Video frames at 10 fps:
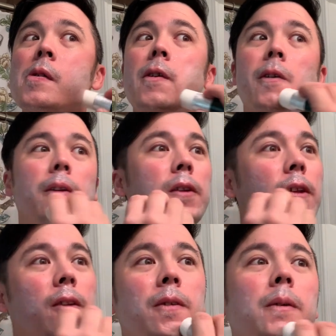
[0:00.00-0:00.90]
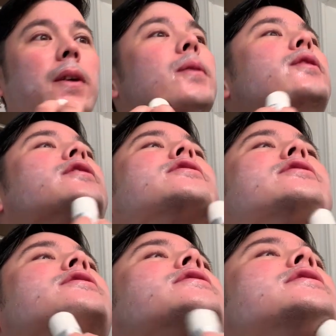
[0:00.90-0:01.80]
I think that's the way it works.
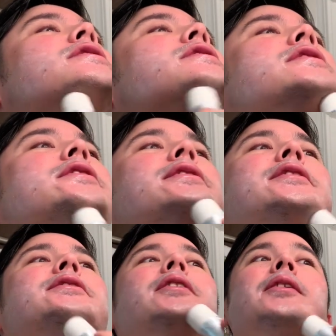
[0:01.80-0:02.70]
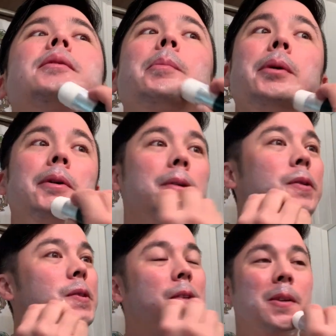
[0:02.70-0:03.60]
Darn imperial
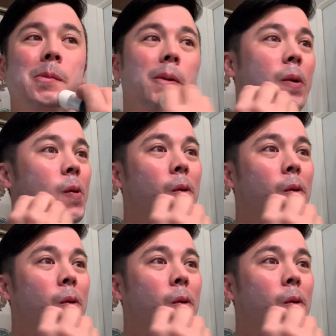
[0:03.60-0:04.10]
systems.